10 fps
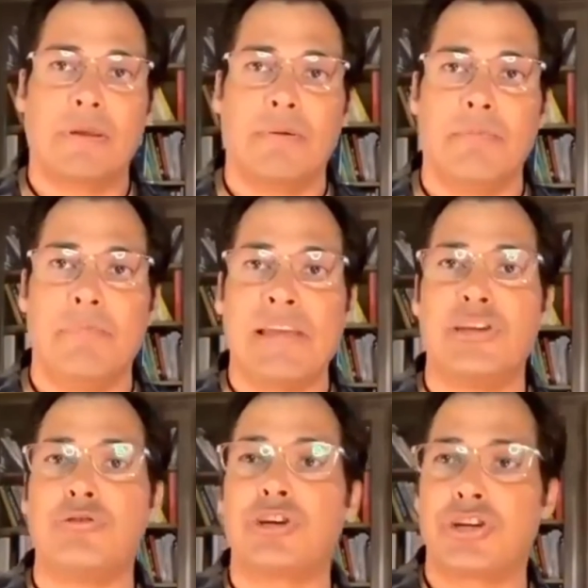make
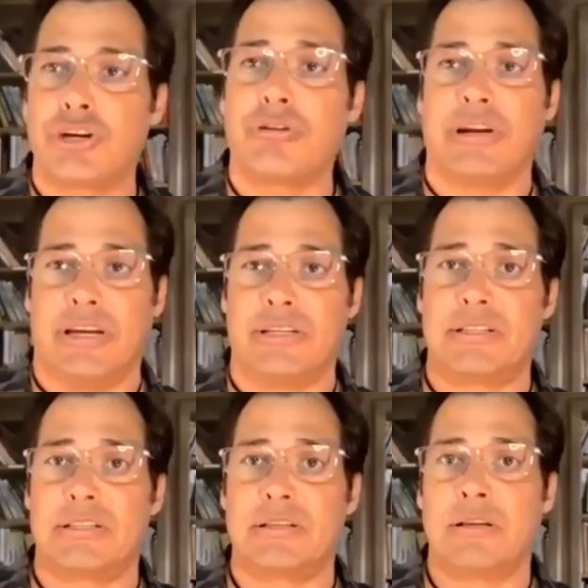you
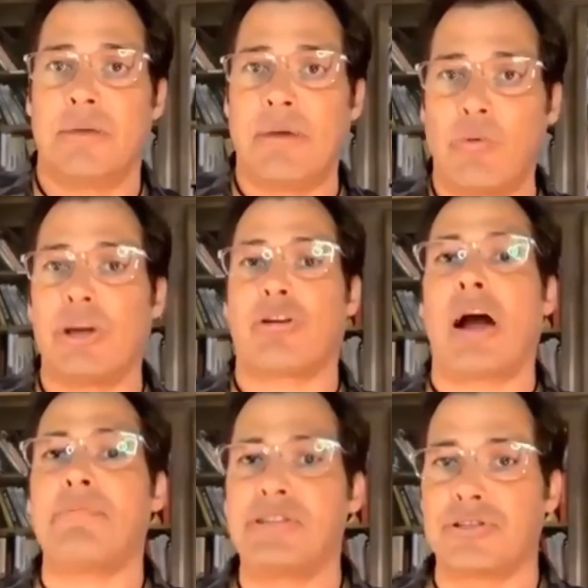curious about what your
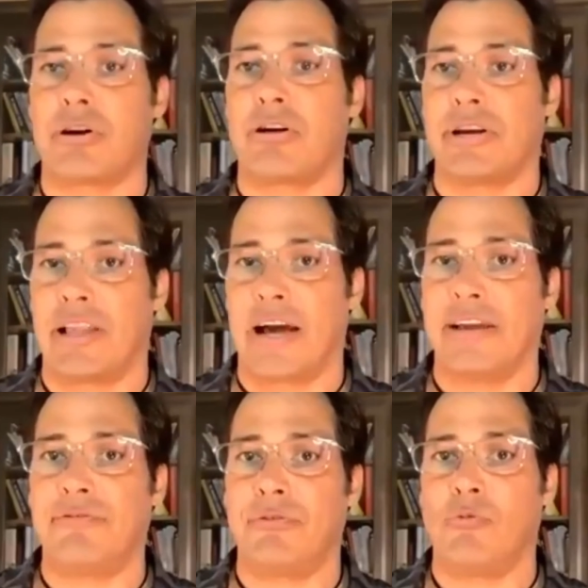options are in
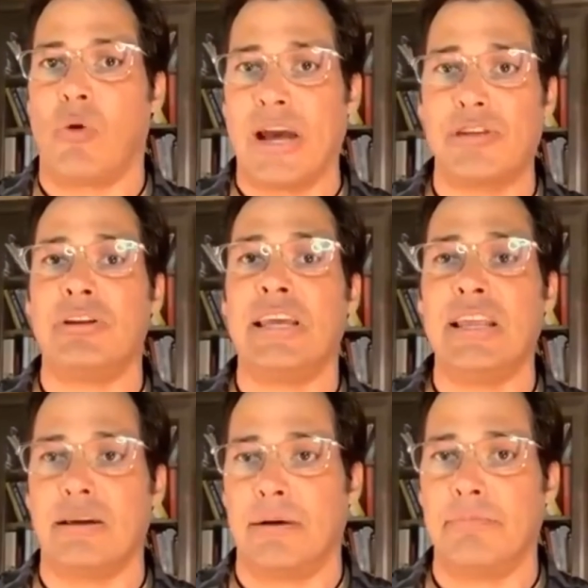life, why you
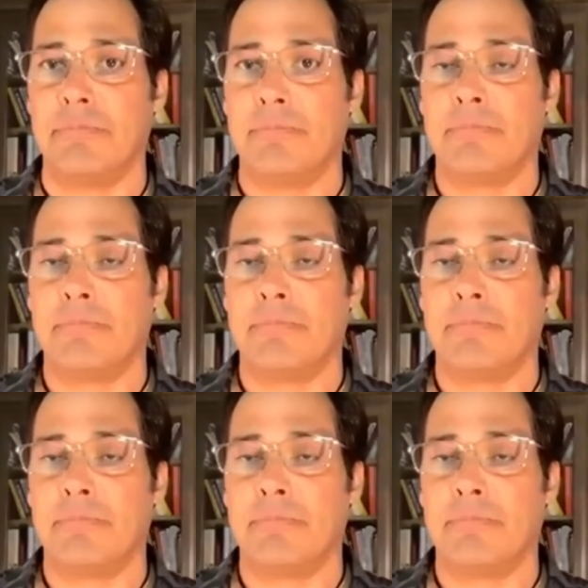need them,